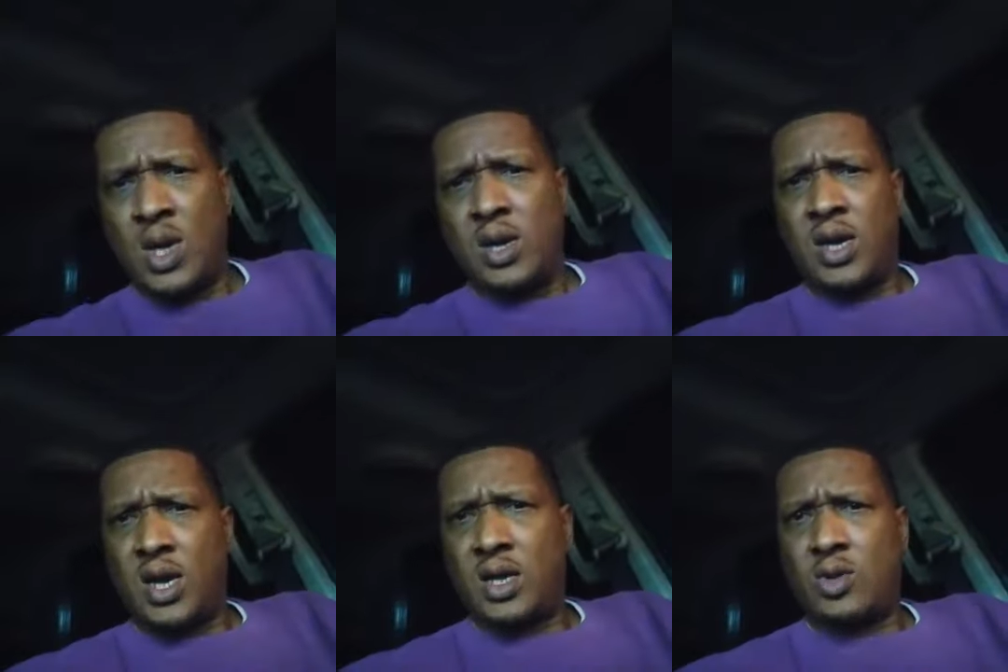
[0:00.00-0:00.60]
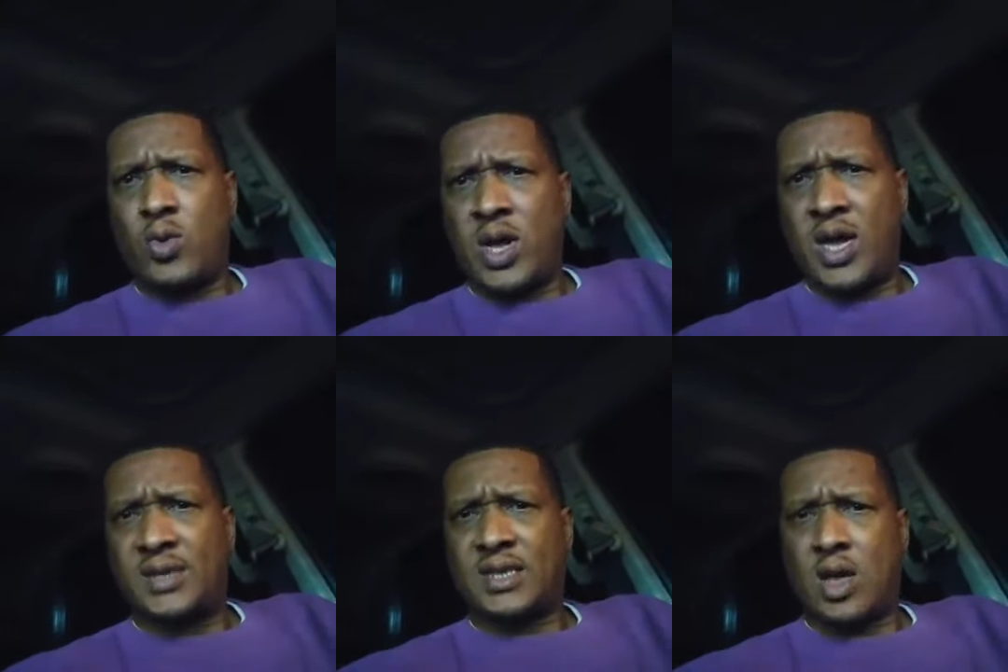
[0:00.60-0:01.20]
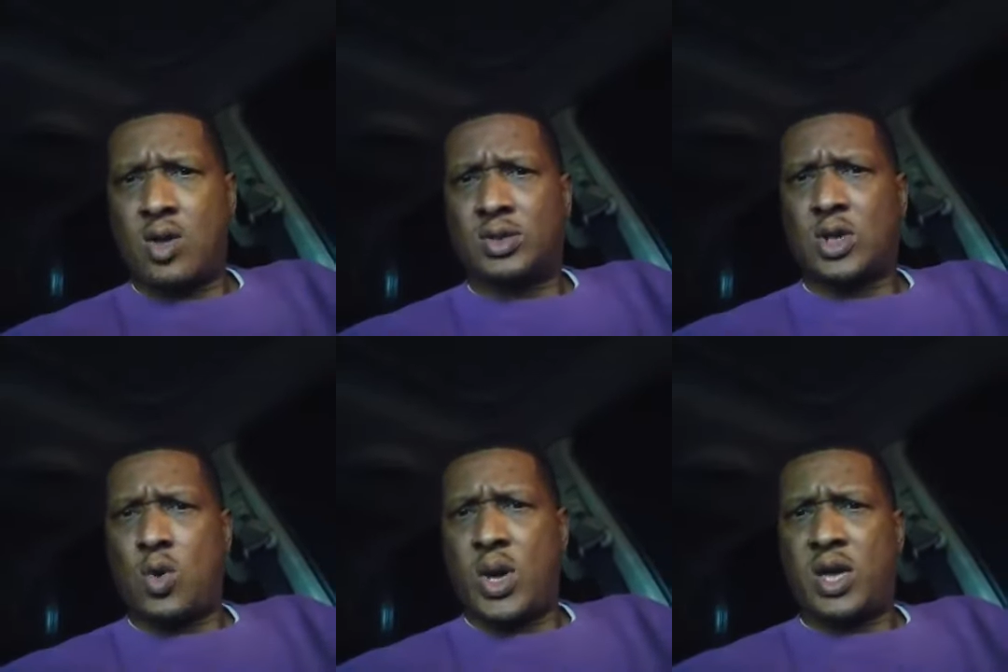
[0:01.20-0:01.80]
Get in the red zone,
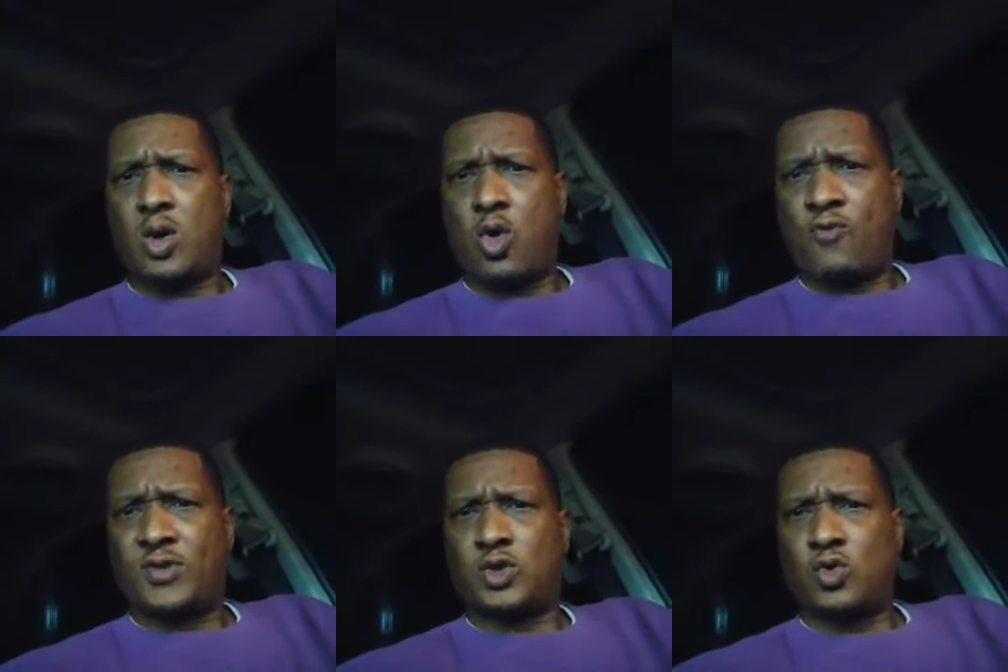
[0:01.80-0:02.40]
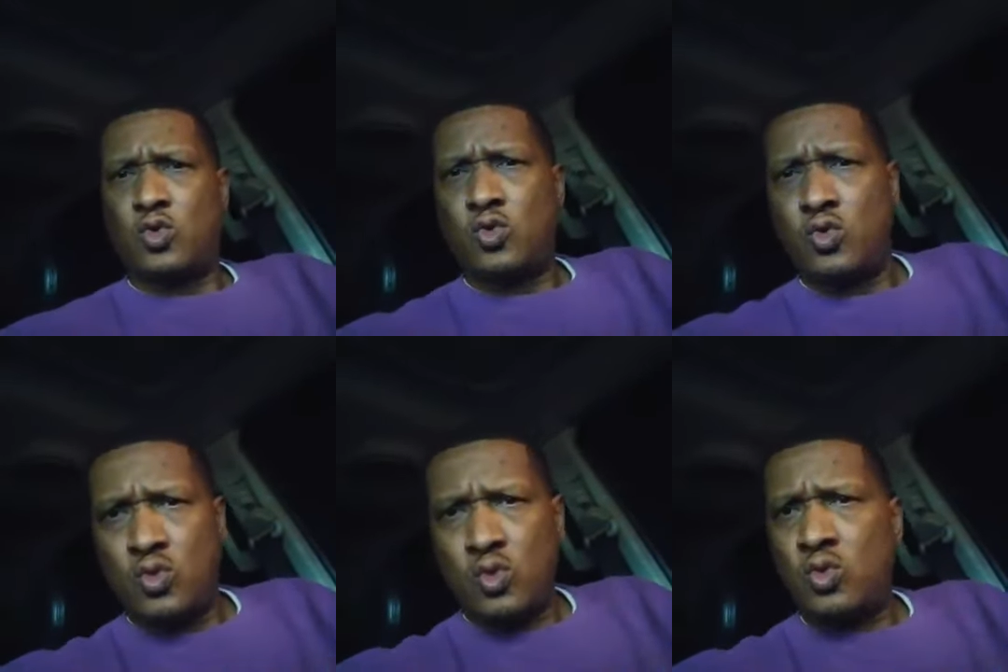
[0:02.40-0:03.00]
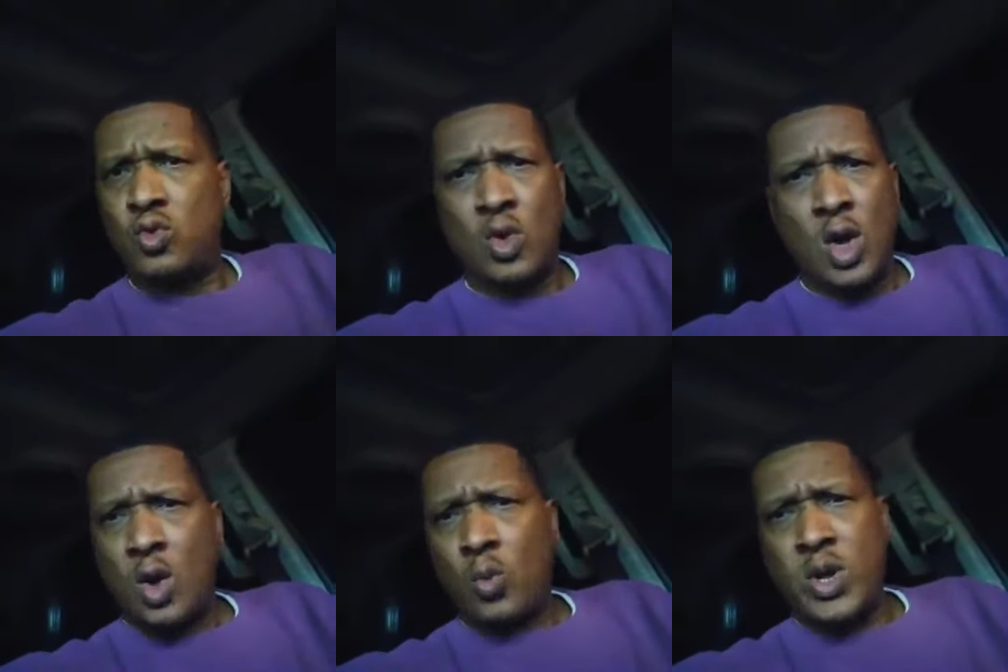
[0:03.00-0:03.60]
score and go for
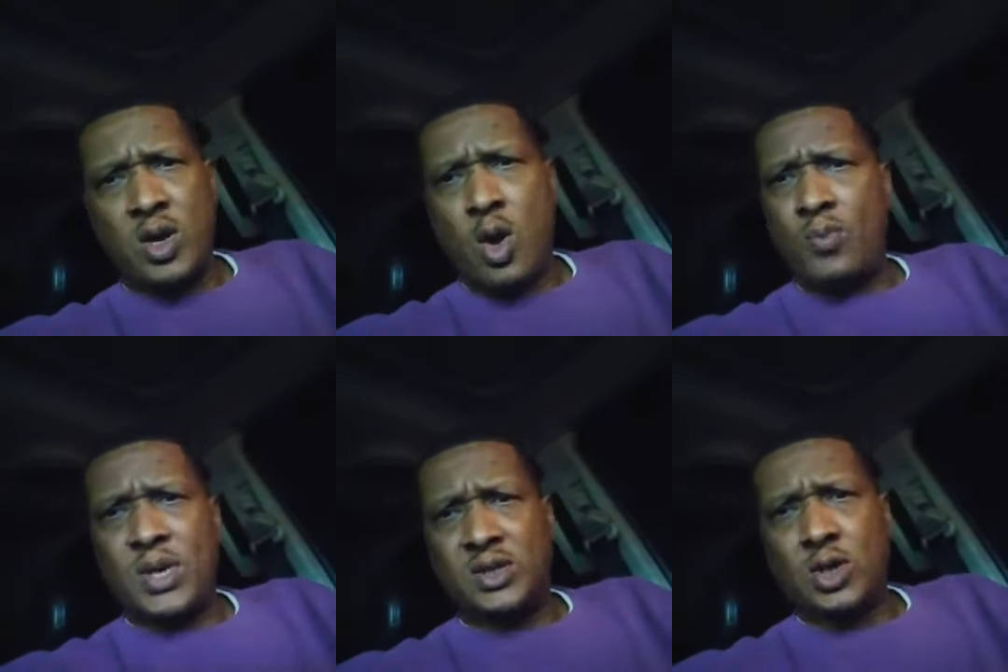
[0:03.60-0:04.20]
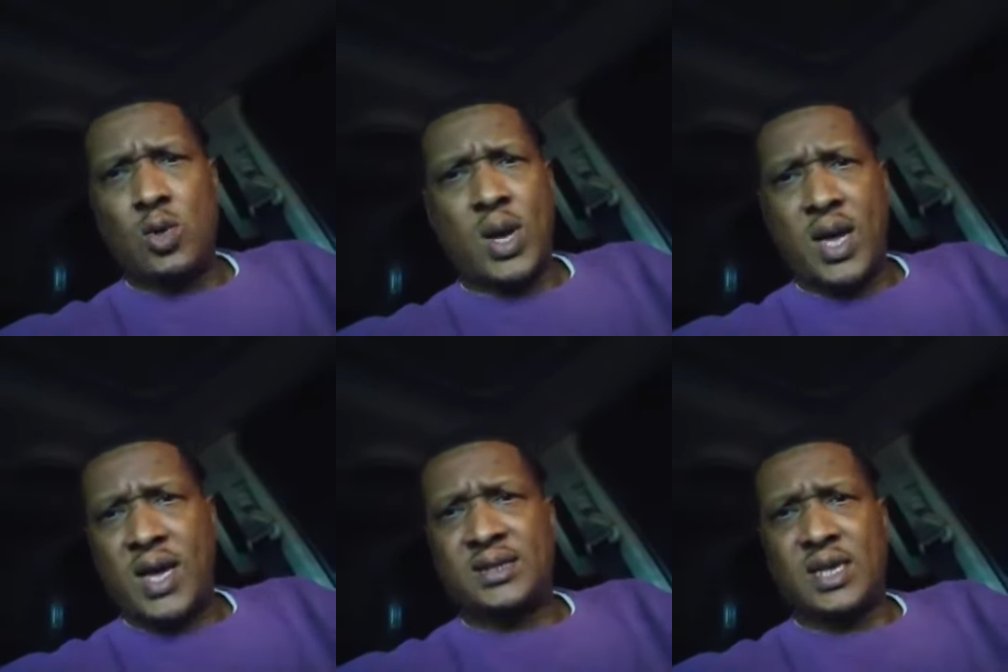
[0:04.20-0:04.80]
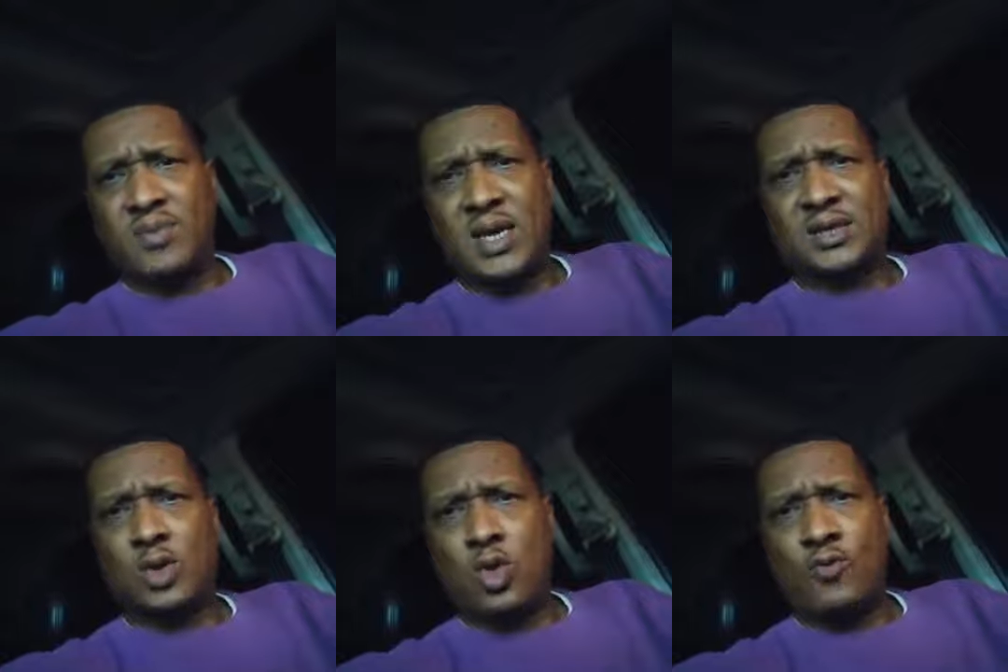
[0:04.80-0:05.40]
two. We gon' beat your ass and
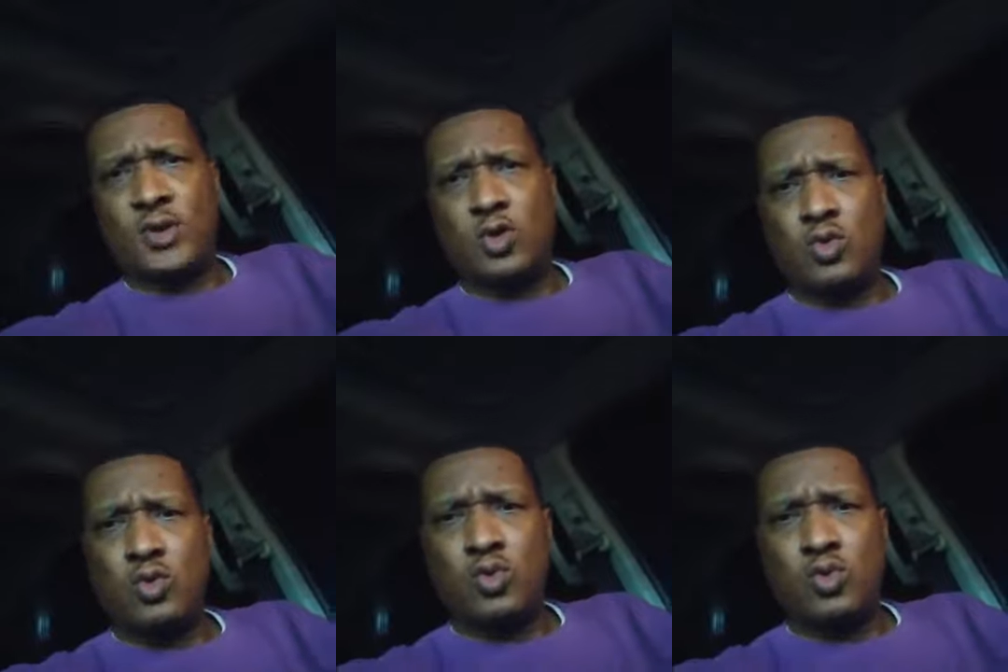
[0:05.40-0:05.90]
mess over you.